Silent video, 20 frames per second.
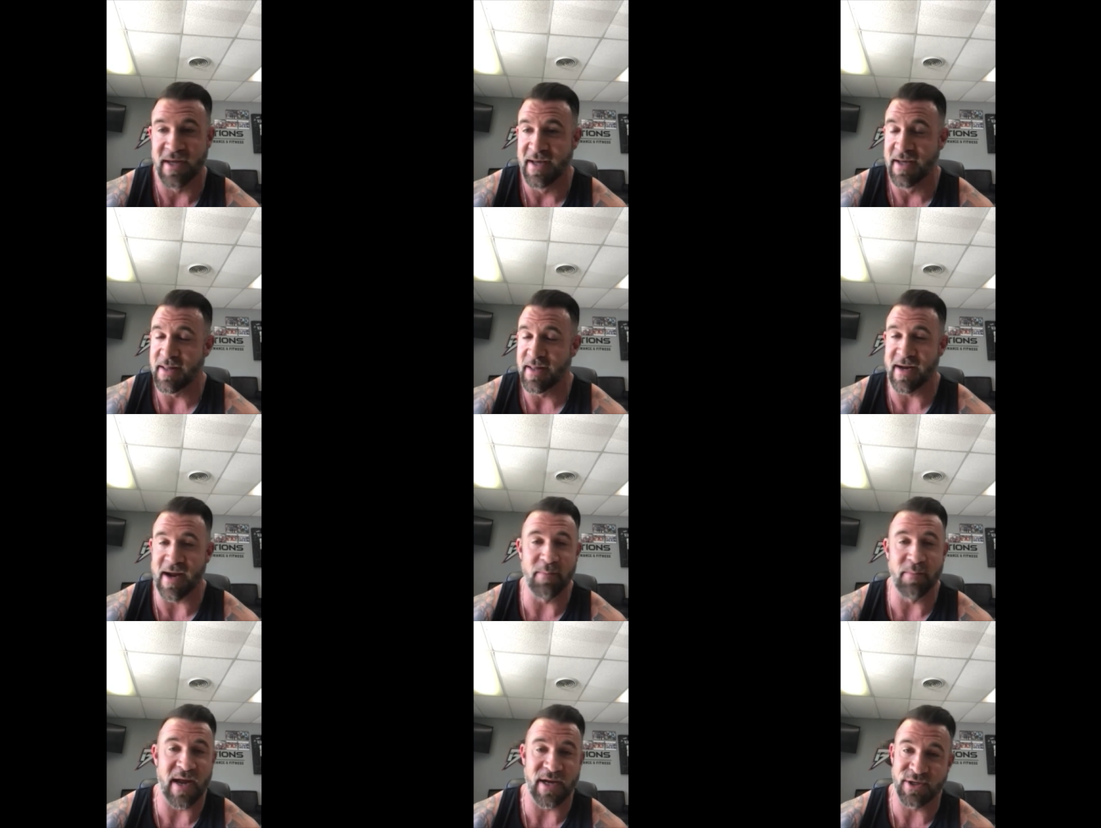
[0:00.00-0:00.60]

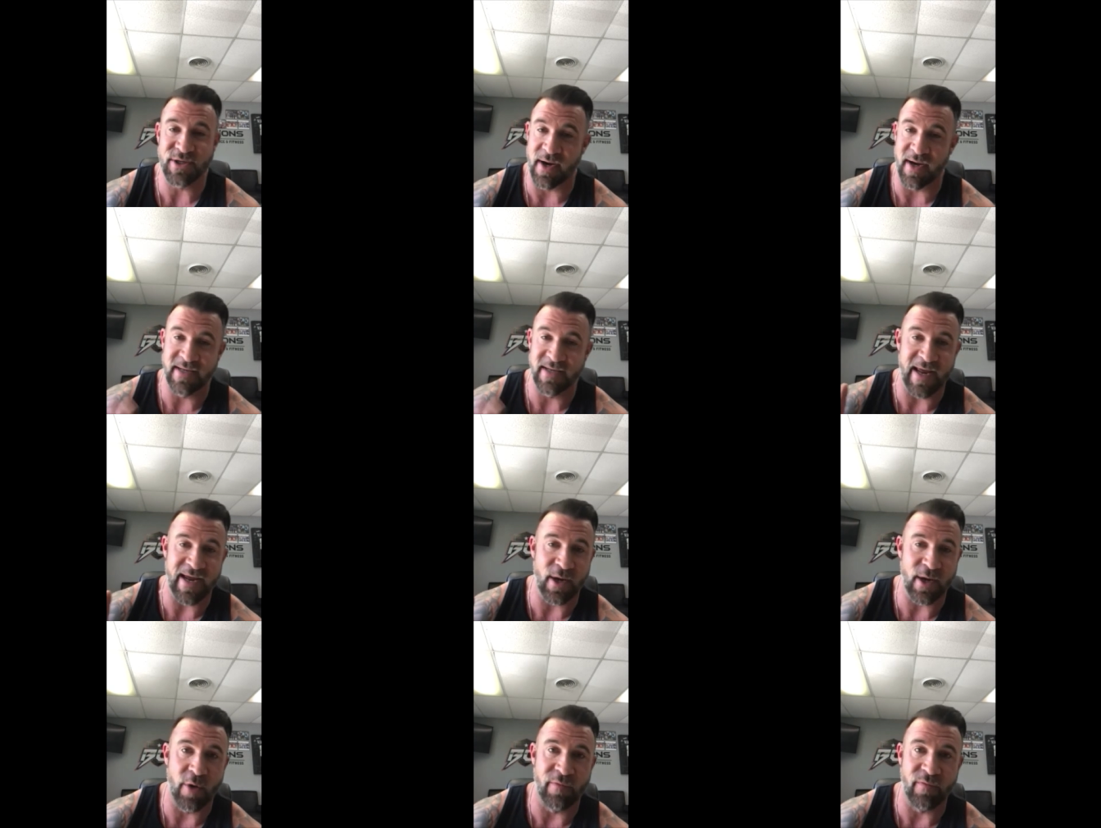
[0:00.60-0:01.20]
like I'm not trying to
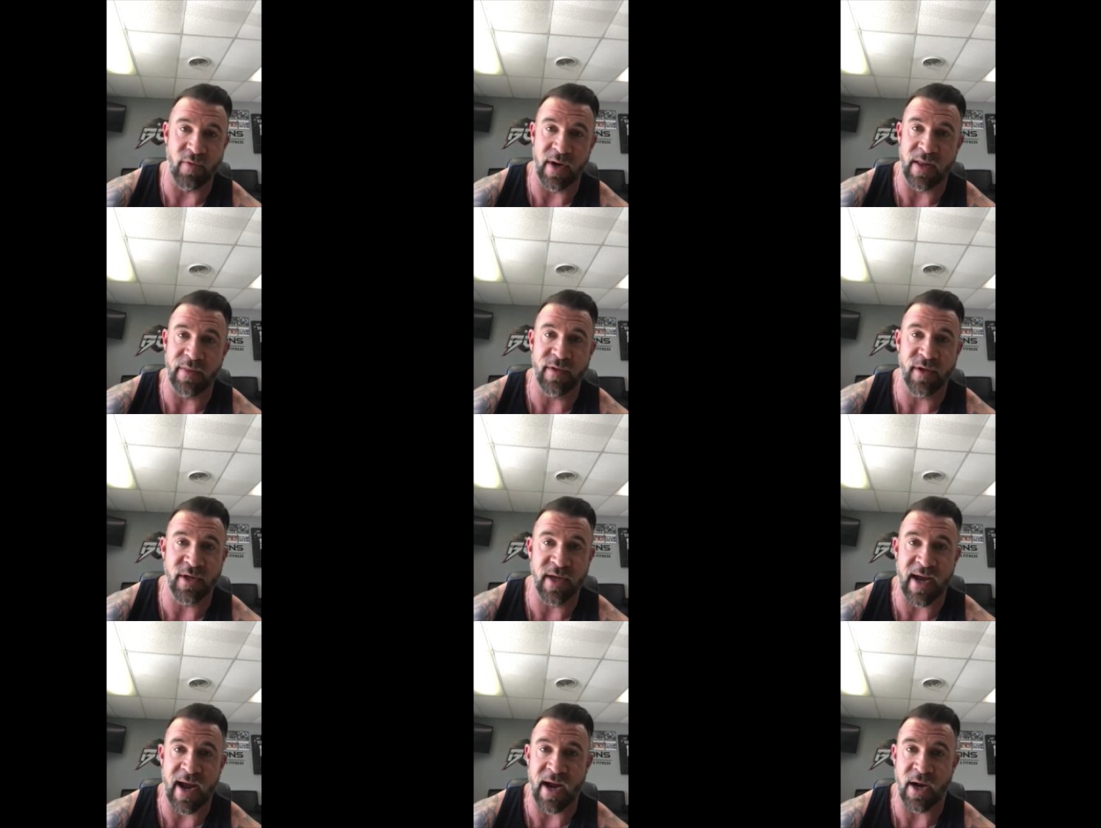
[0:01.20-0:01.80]
take over
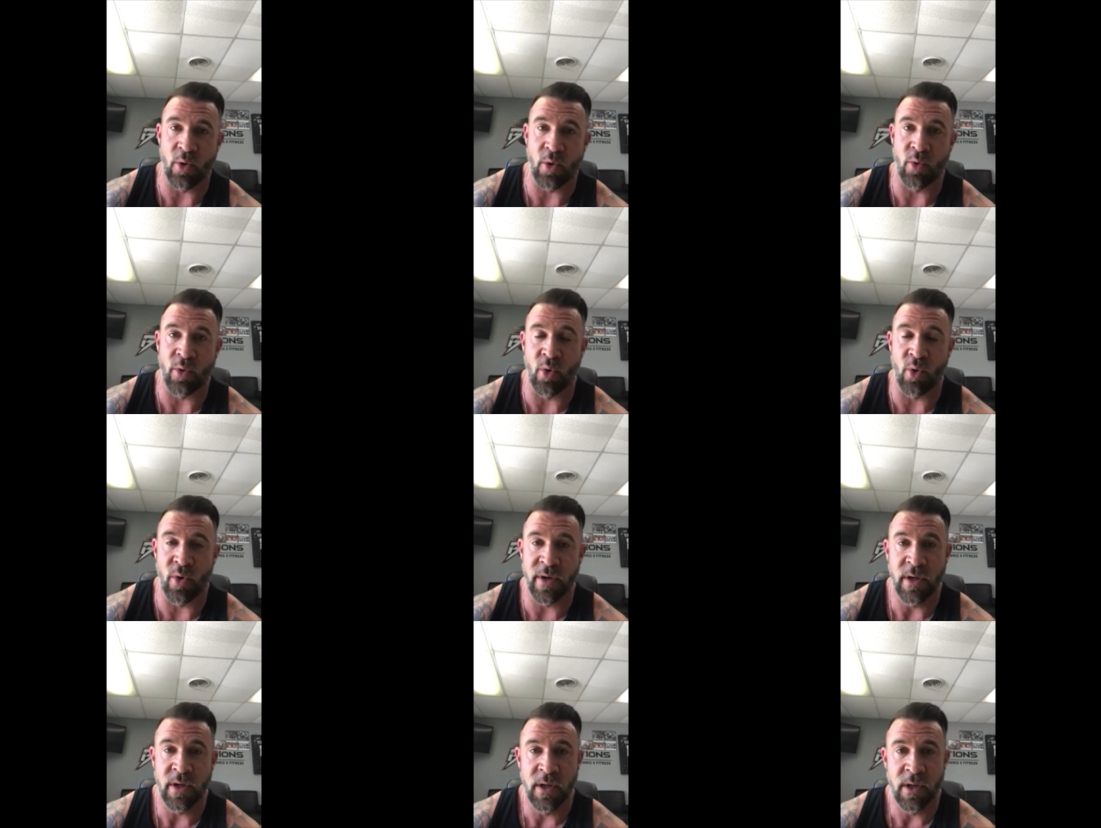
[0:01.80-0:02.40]
anything you got going
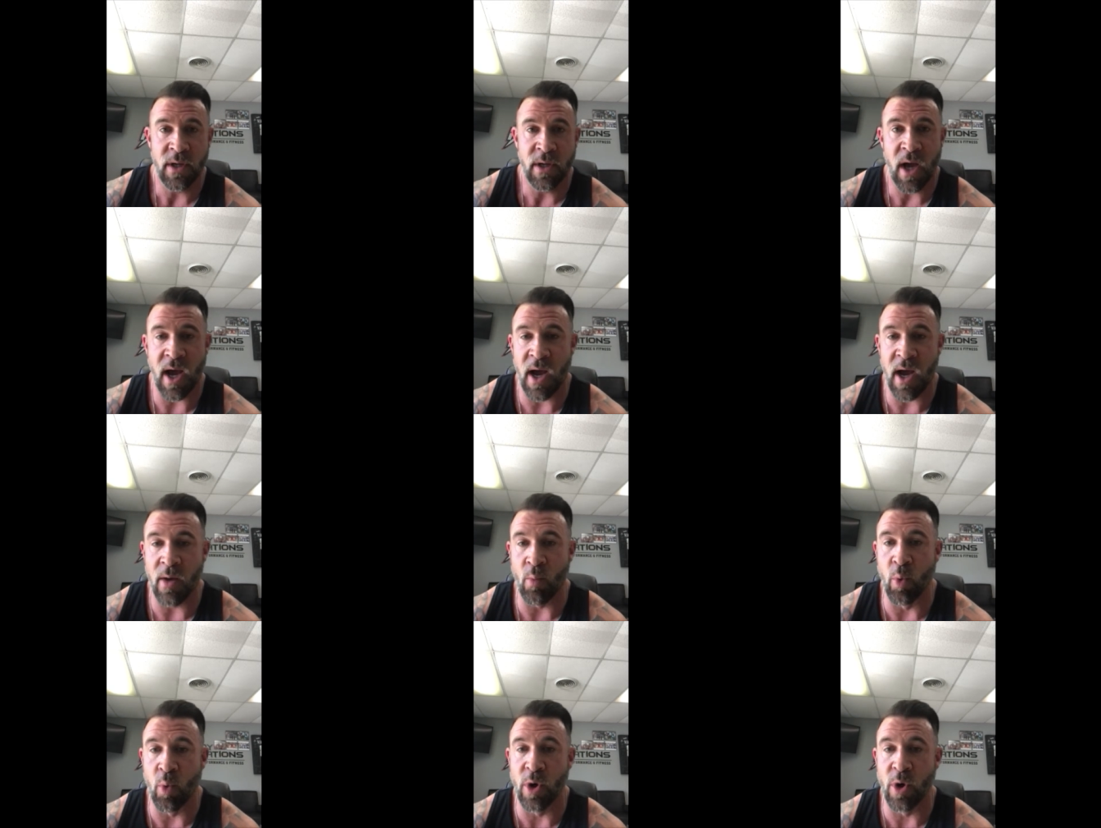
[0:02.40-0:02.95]
on.